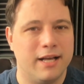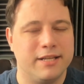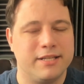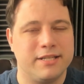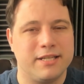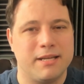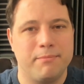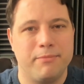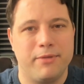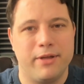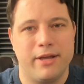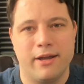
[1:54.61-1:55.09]

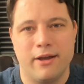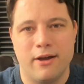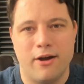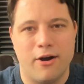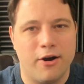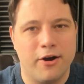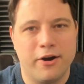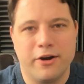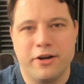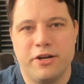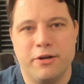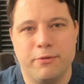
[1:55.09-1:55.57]
something
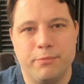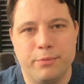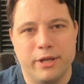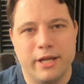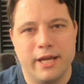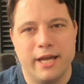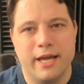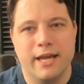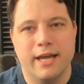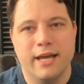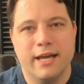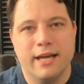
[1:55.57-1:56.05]

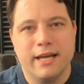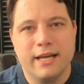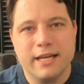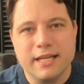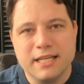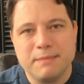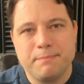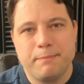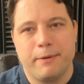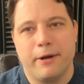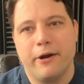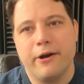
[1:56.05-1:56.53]
arguably
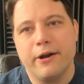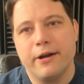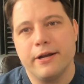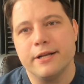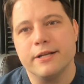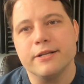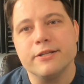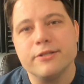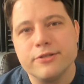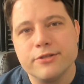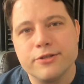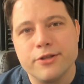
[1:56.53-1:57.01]

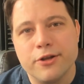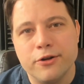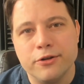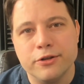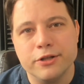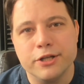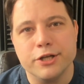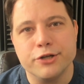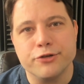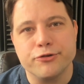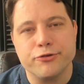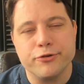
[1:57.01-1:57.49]
experience is the
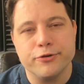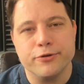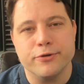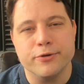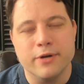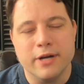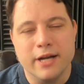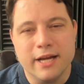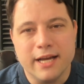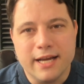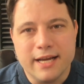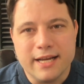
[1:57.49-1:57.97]
only
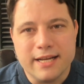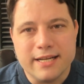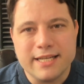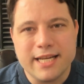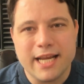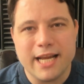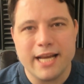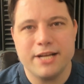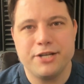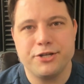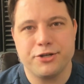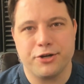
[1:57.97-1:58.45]
true
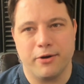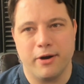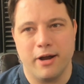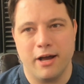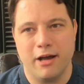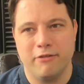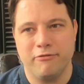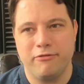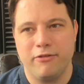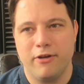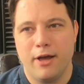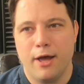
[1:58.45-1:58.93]
teacher
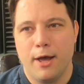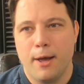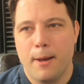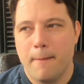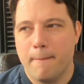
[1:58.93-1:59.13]
of,